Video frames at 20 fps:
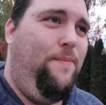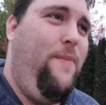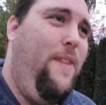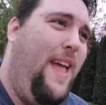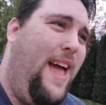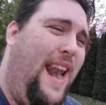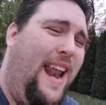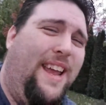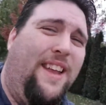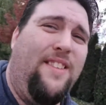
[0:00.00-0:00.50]

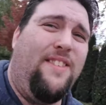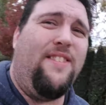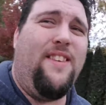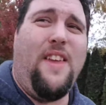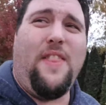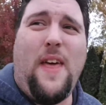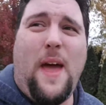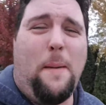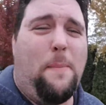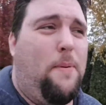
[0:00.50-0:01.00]
And I could see
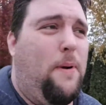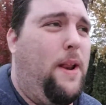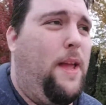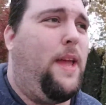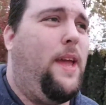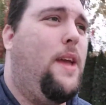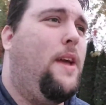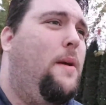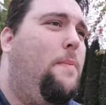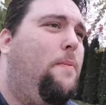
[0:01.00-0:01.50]
that pretty
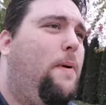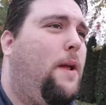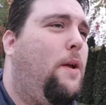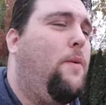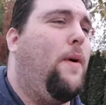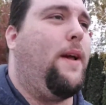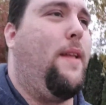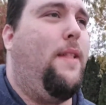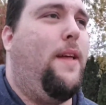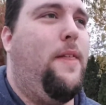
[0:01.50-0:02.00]

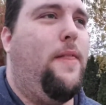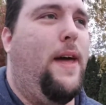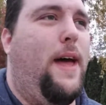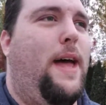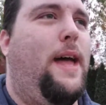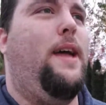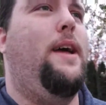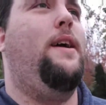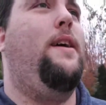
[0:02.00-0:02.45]
quickly, that